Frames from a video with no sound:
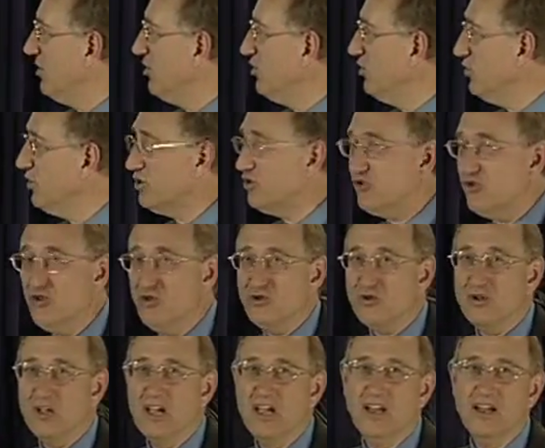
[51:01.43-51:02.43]
who would
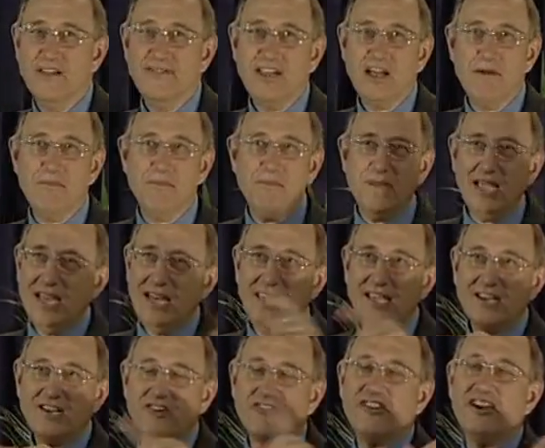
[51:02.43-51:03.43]
rule. Now,
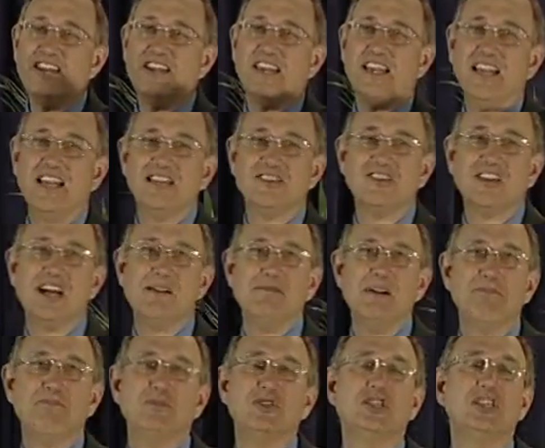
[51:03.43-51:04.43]
many a critic has come
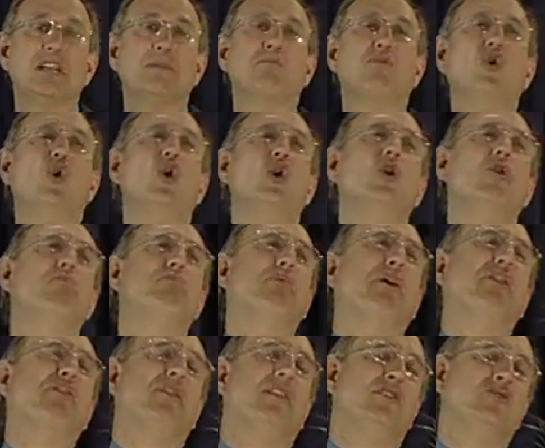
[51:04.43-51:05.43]
up and said, oh,
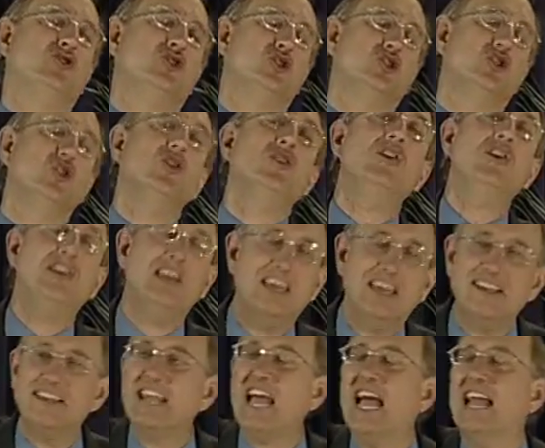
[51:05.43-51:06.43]
but
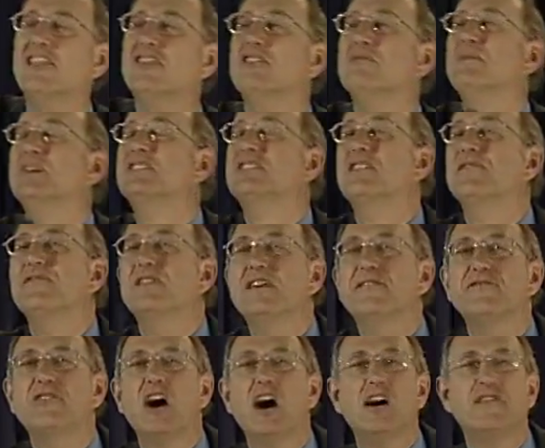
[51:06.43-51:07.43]
surely Daniel must have
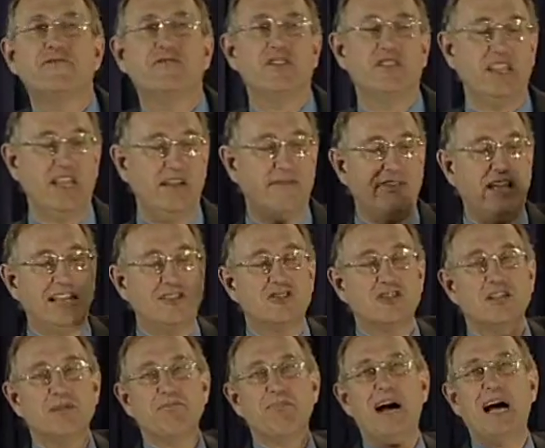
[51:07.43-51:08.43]
lived after the
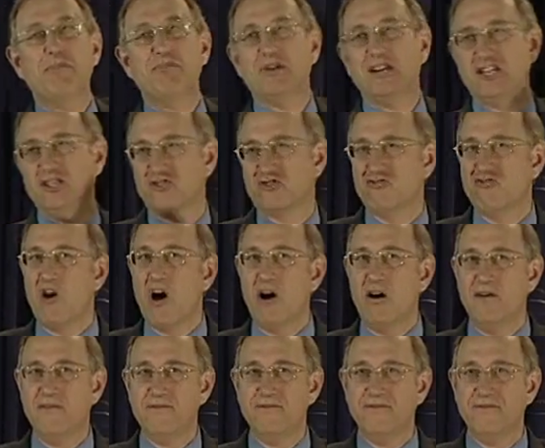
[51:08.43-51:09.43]
events. The Bible is
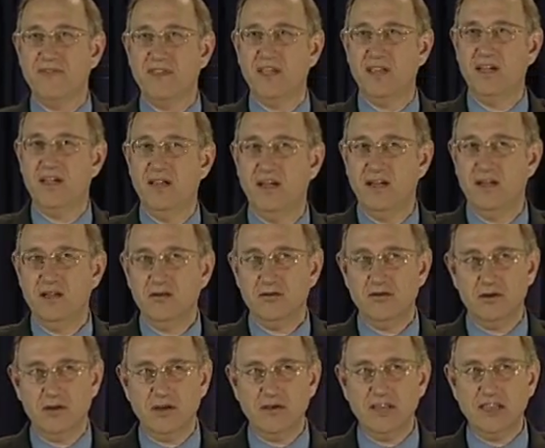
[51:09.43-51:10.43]
wrong.
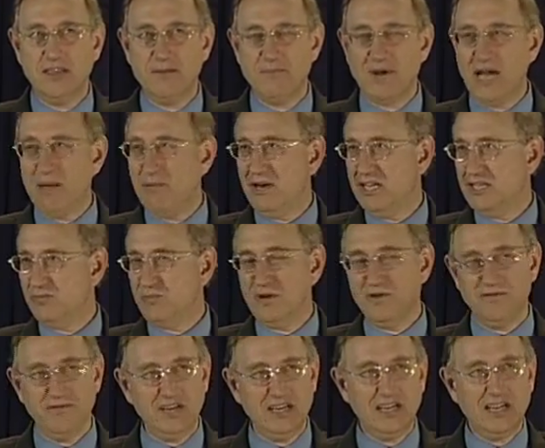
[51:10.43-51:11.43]
You know that the Bible has
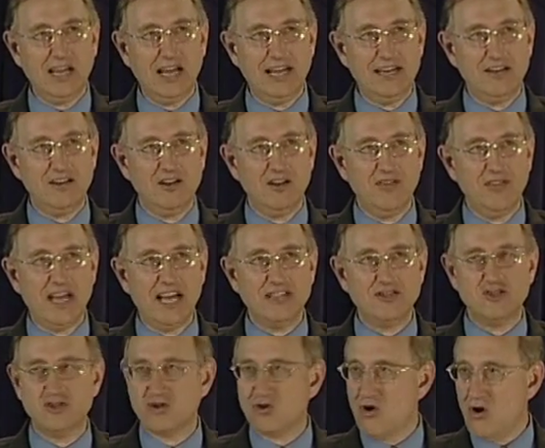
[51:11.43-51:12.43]
been vindicated on
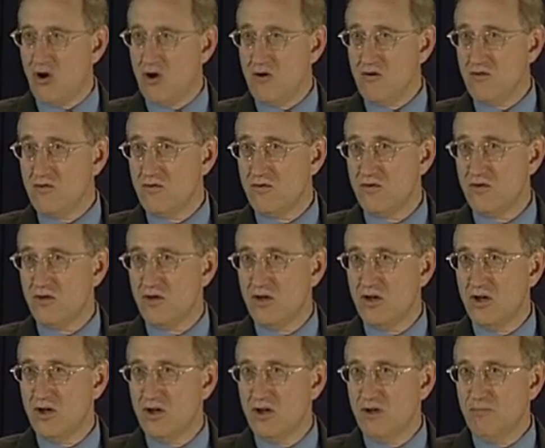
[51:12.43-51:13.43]
that score?
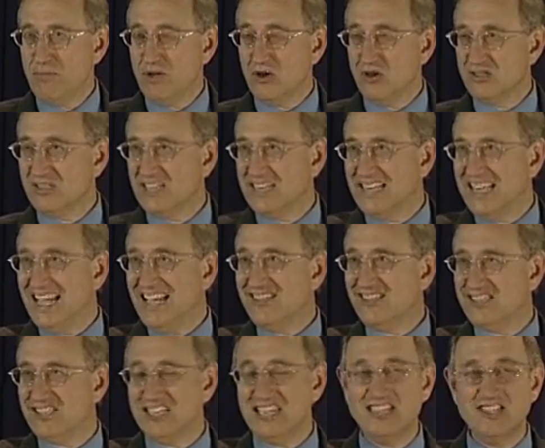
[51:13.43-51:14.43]
Because the
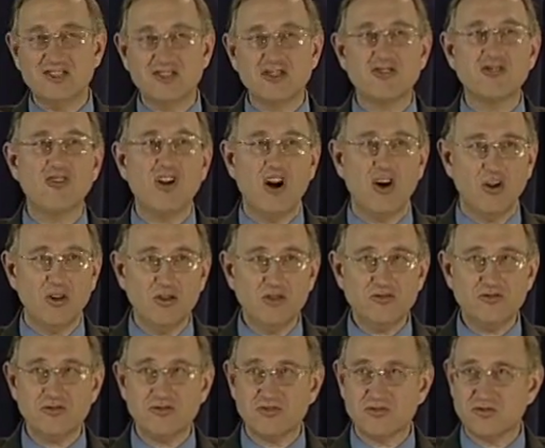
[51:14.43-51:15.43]
Dead Sea
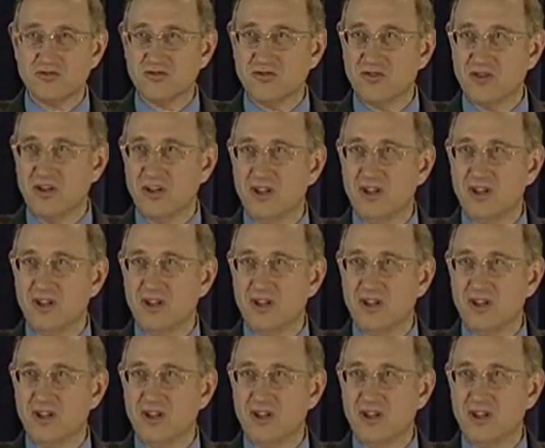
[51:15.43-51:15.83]
Scrolls